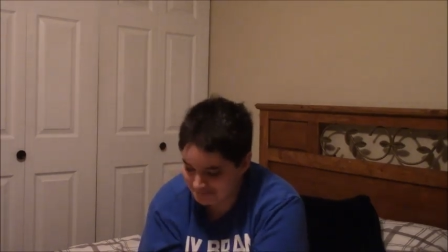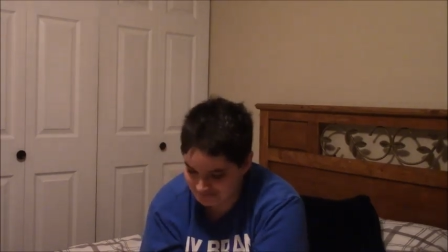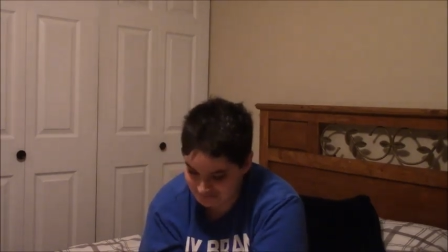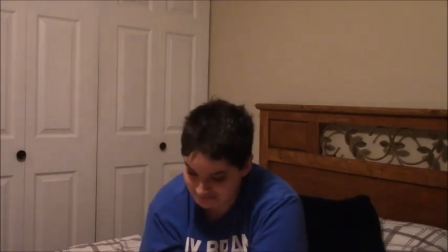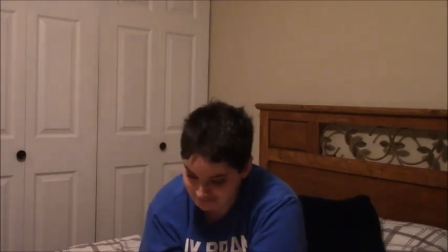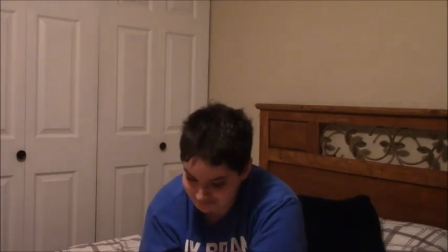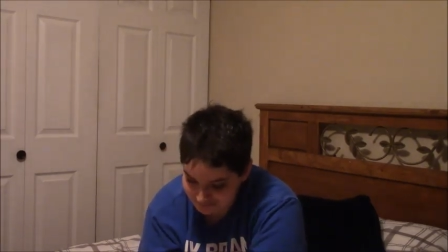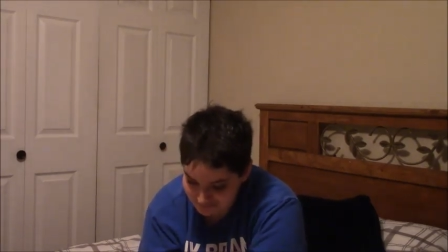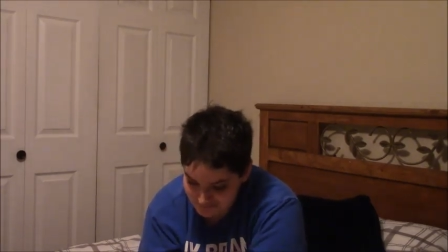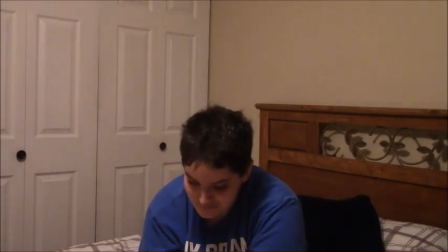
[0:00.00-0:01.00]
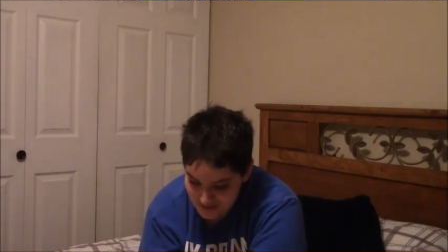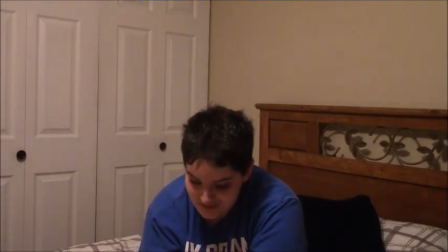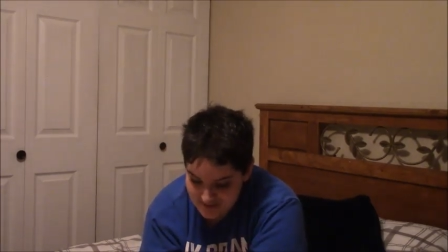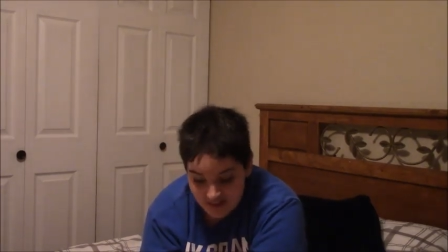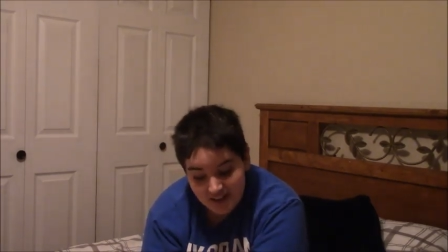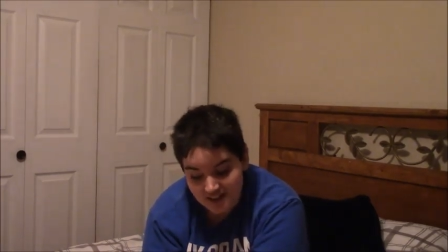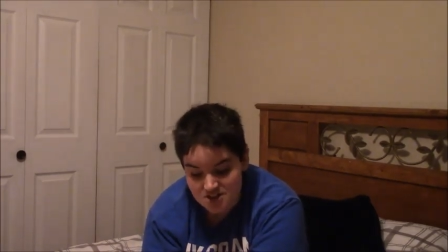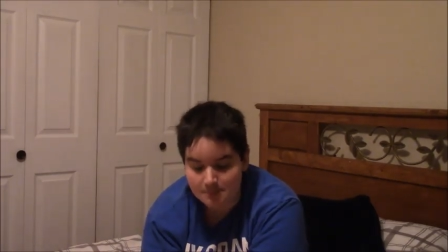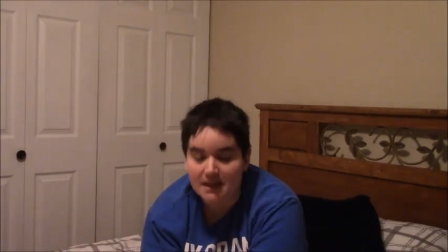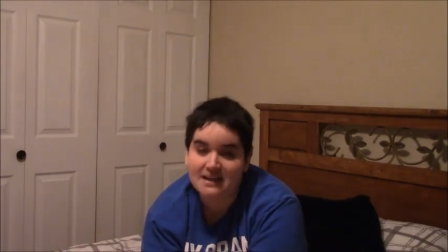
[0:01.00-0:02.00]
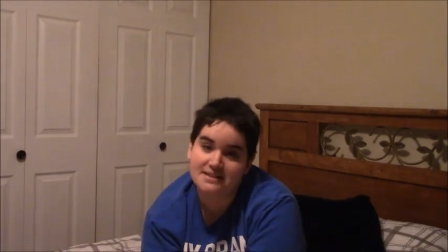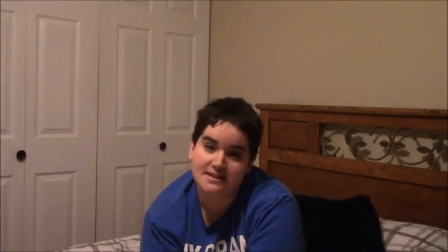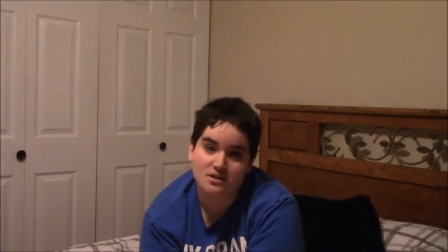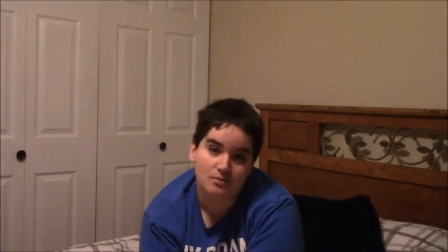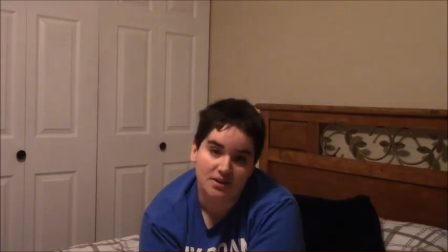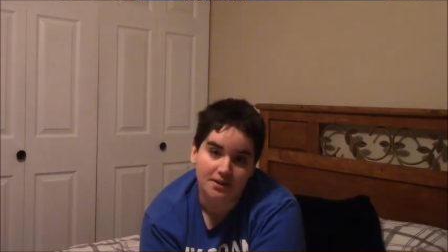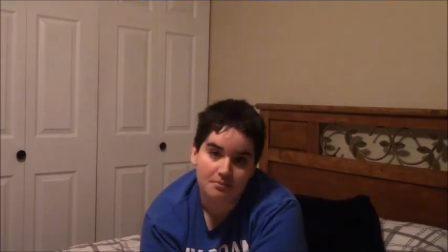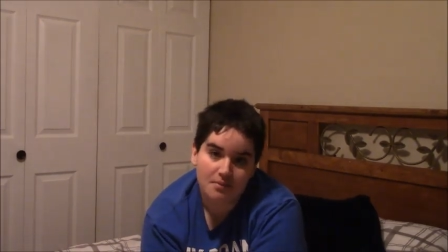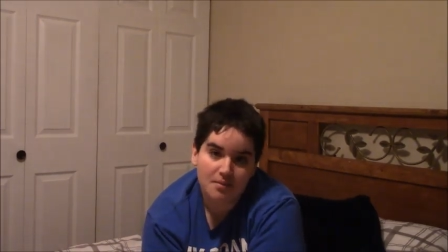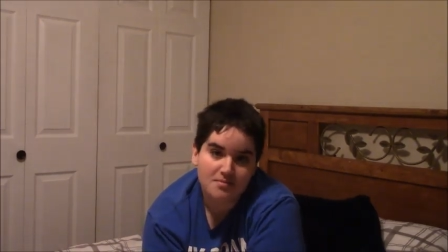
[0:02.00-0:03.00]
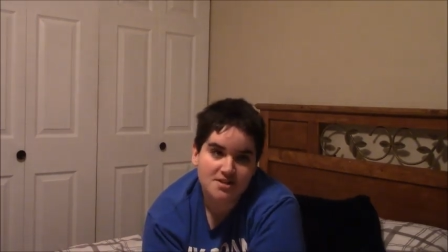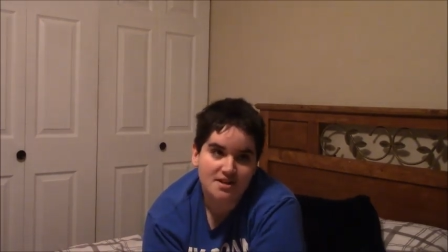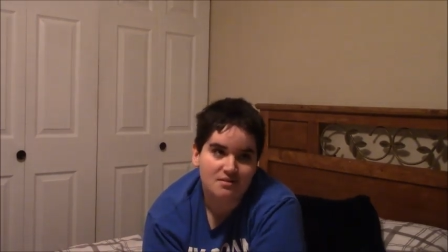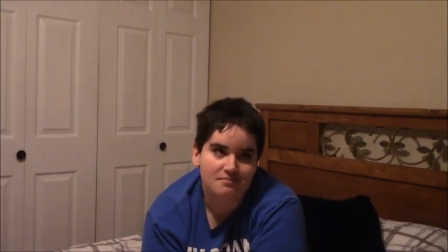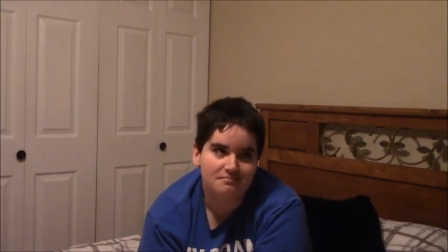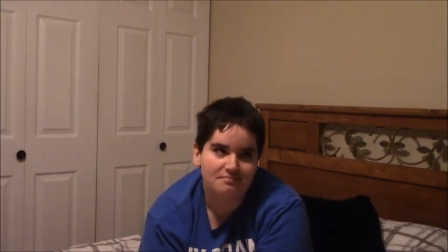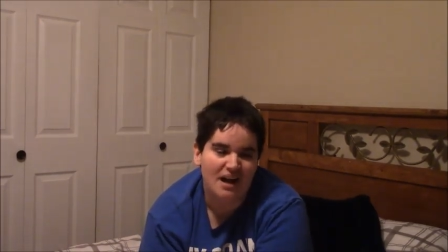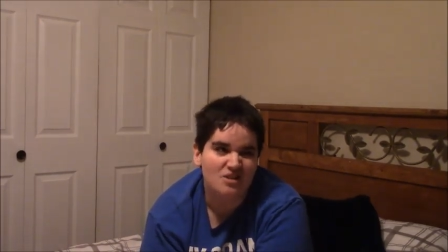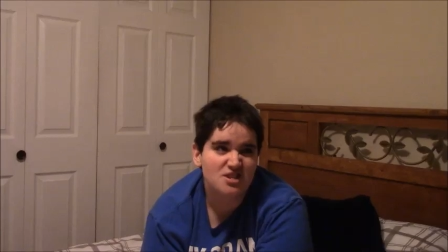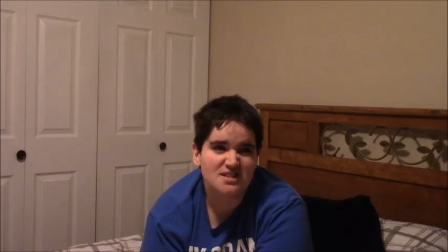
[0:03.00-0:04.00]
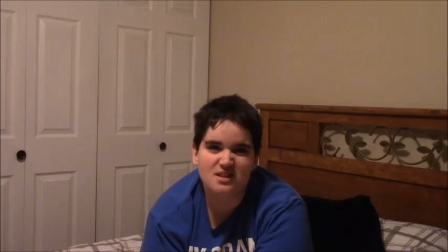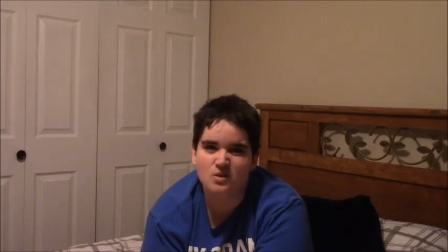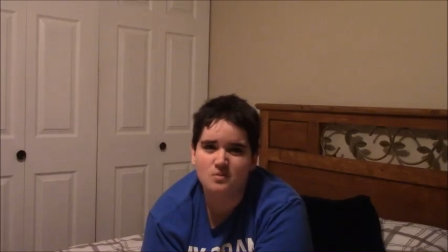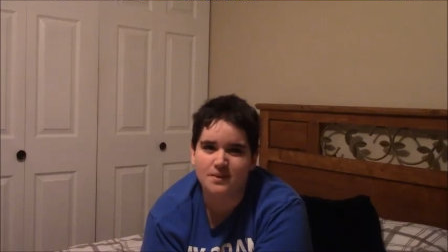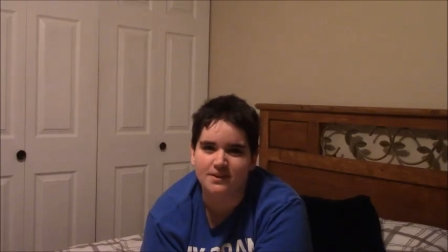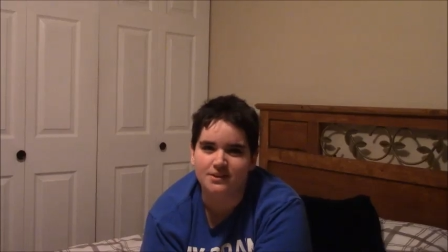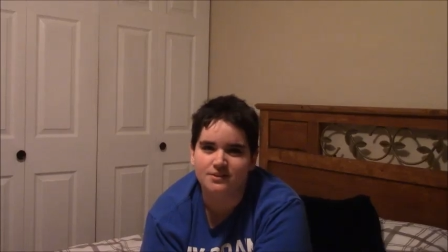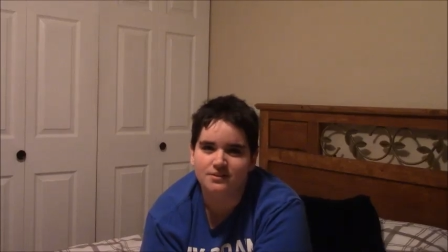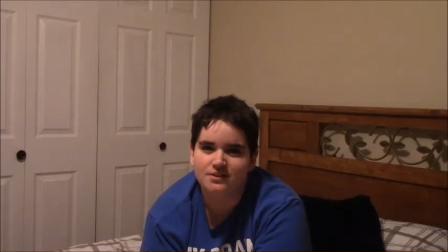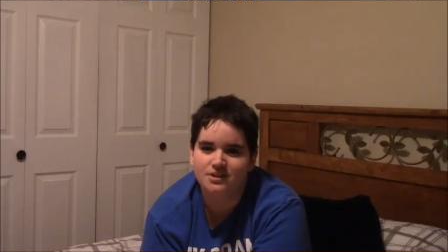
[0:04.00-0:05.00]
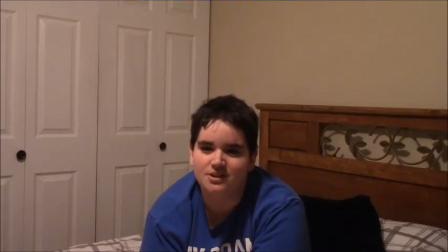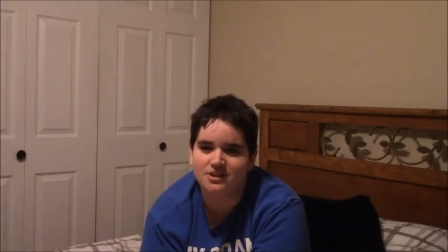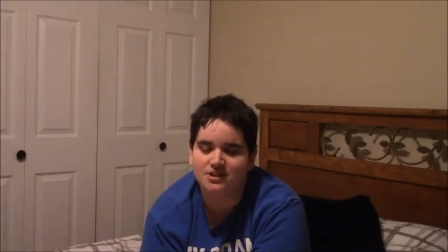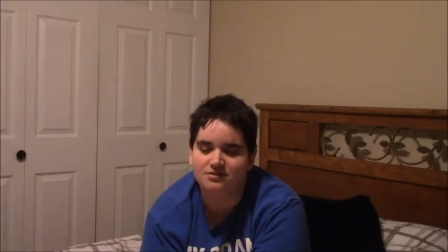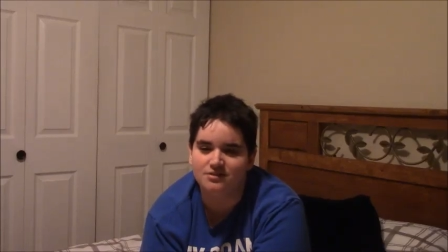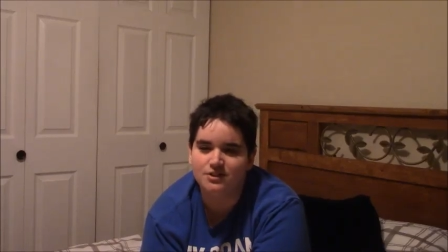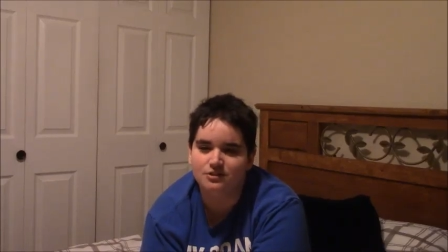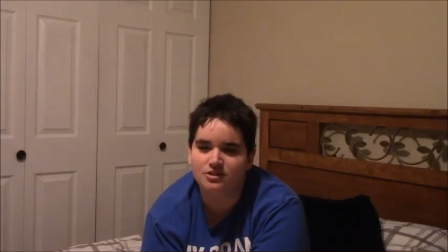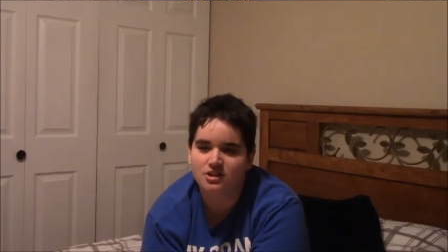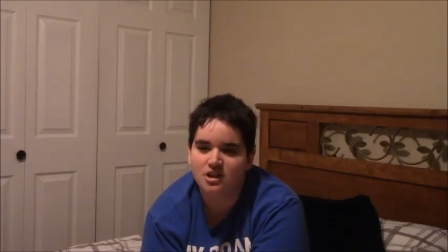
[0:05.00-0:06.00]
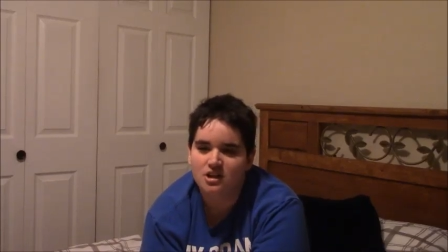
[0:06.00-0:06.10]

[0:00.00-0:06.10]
so I got in trouble. I got sent home early. My mom's like, how'd you get sent home early? You know, like confused.